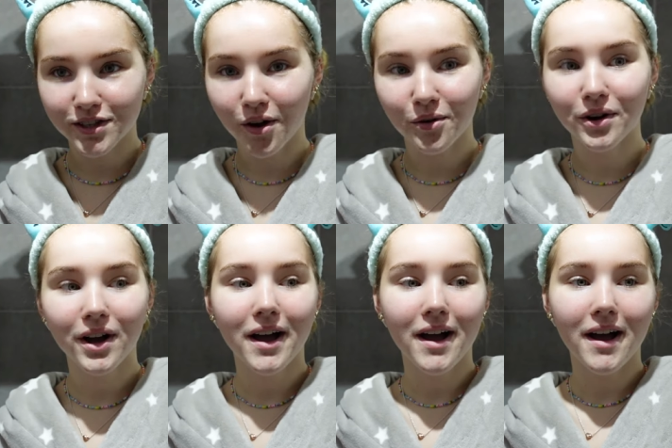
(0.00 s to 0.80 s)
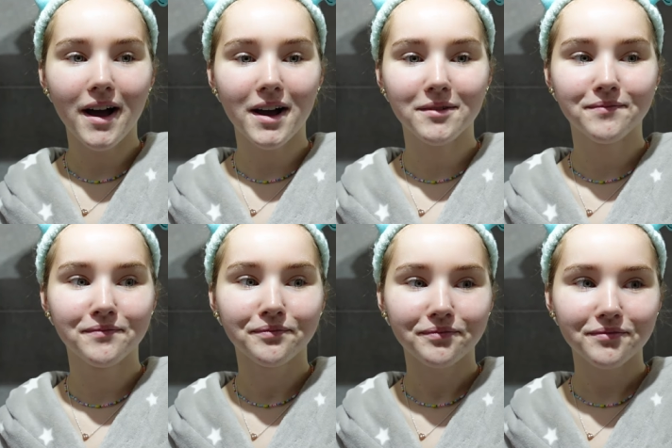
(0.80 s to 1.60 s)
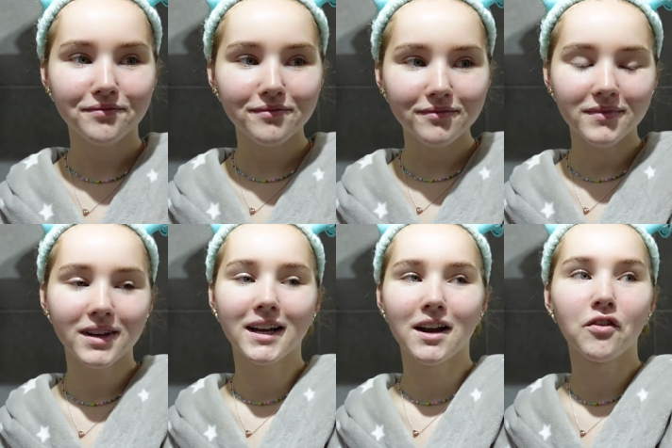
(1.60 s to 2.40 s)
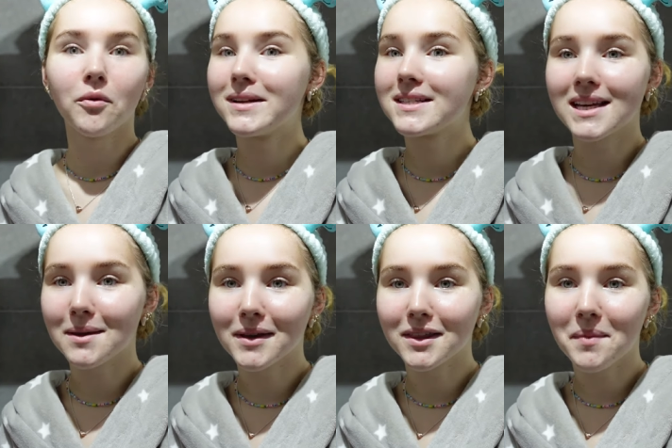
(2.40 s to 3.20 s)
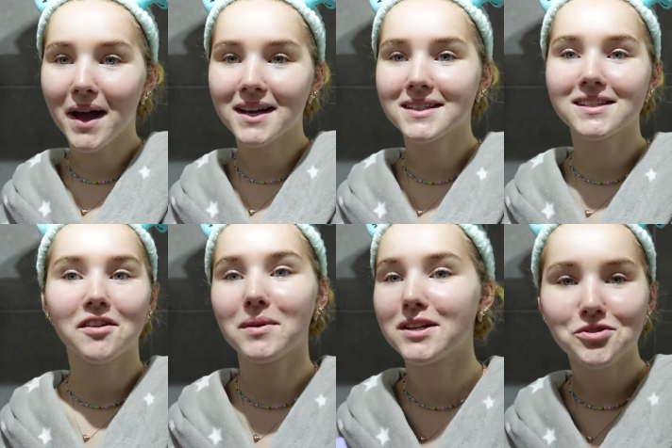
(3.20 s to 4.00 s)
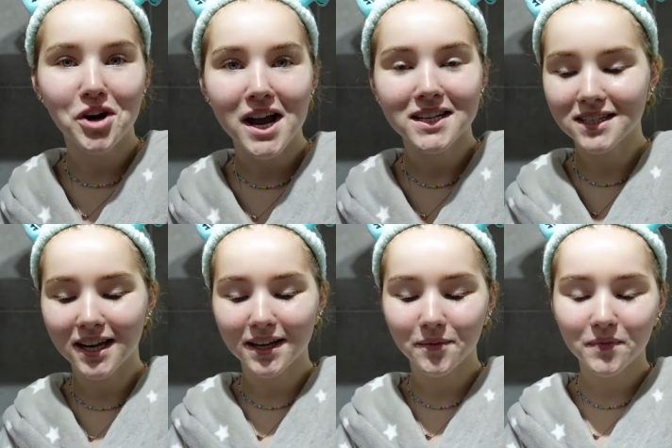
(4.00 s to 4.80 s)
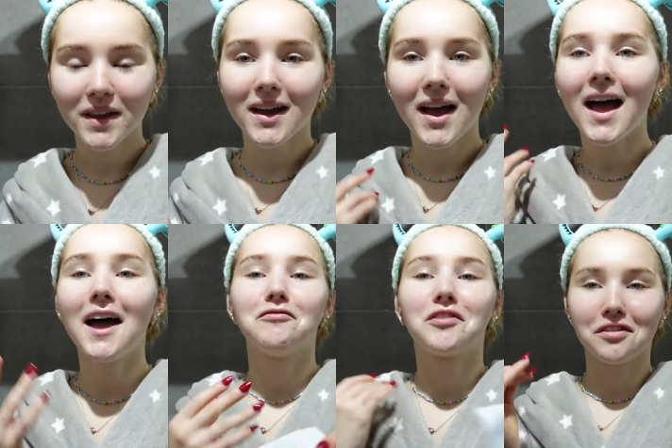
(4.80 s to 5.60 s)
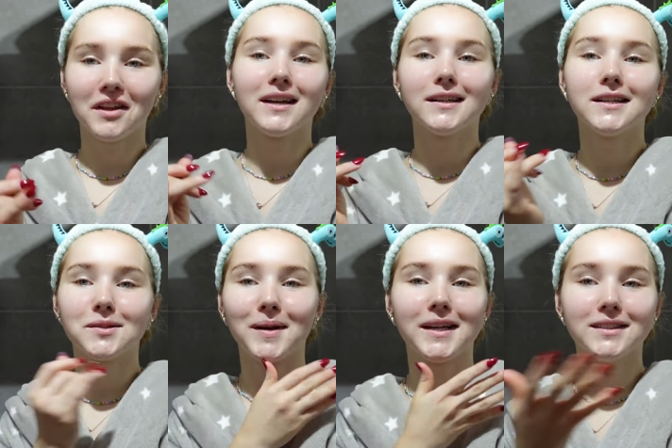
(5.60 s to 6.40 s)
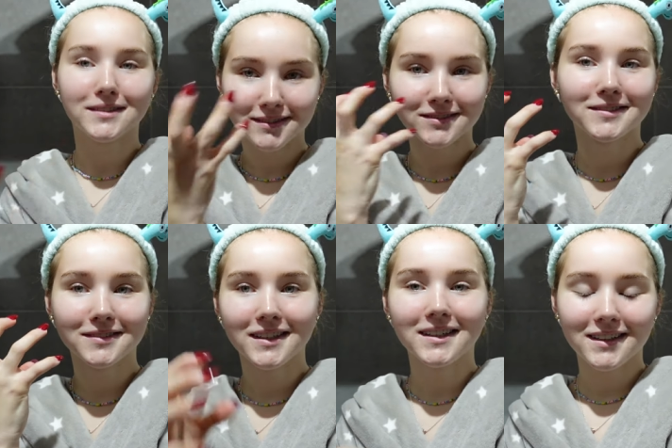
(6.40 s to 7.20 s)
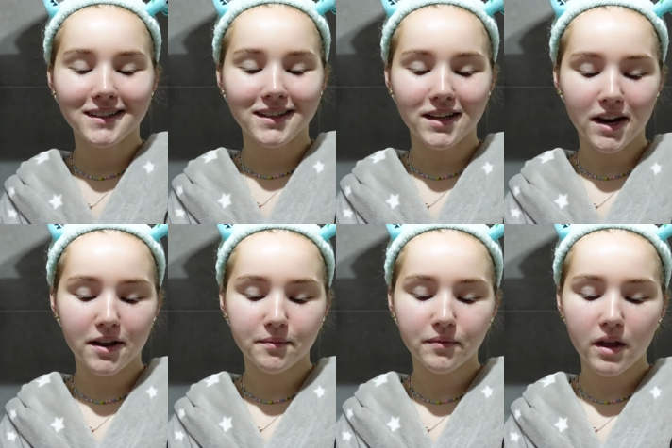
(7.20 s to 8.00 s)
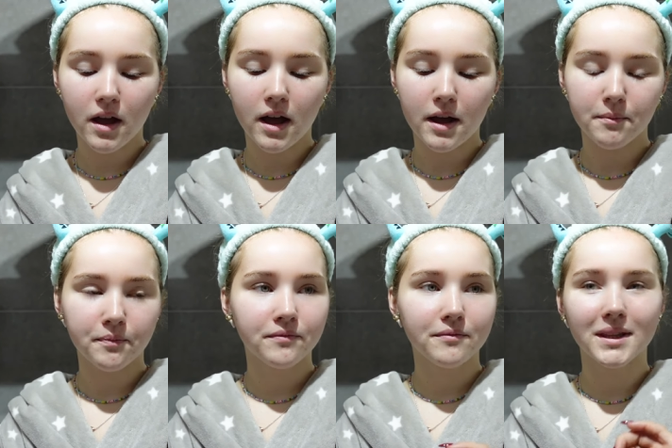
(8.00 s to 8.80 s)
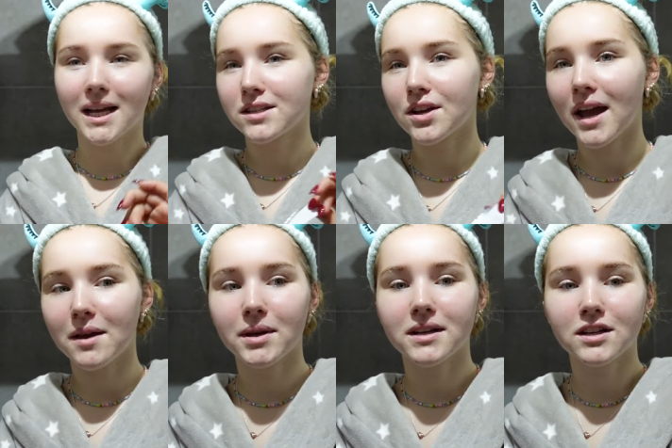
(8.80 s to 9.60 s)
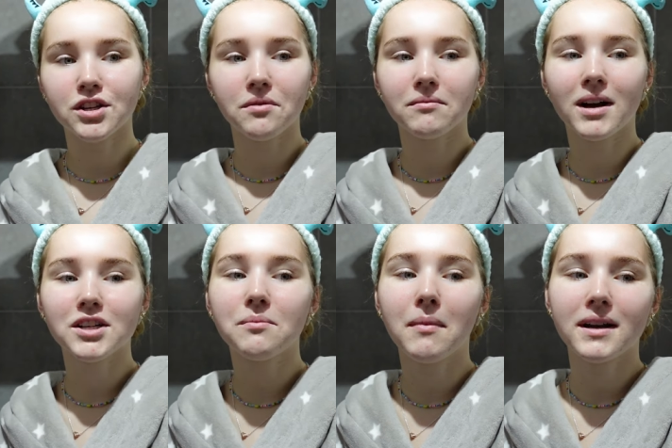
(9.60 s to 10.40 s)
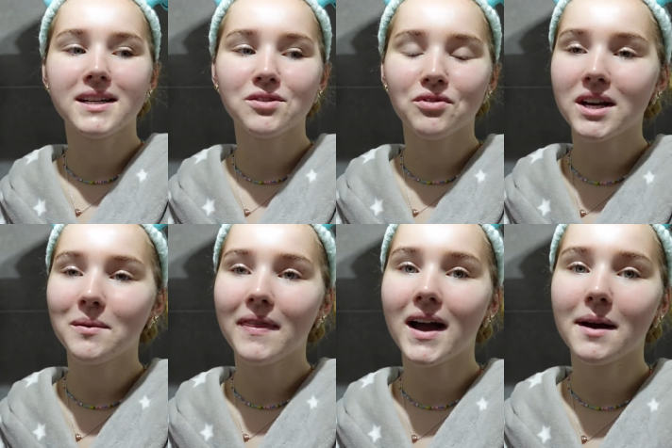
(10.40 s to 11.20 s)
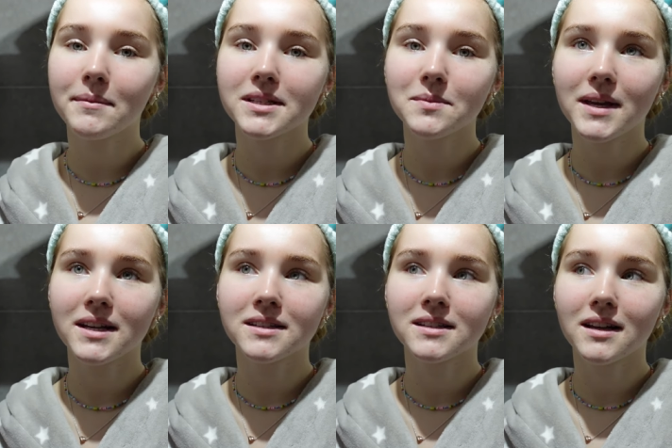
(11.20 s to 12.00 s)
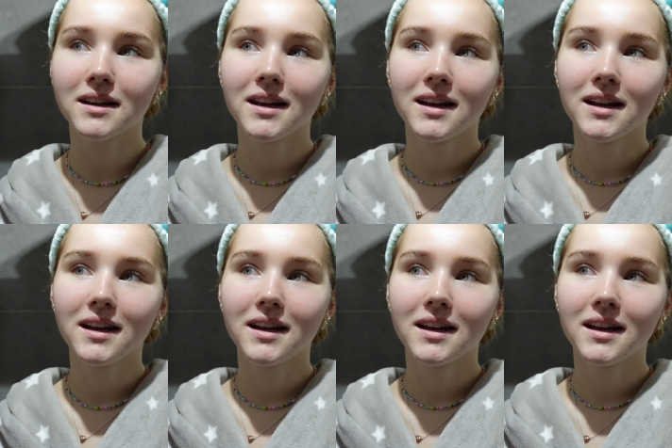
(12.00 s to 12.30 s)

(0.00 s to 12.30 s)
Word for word: salt. Like I've not been sleeping the best, I've been stressed, like everything has been, you know. But that's okay, because I don't mind really when that happens, because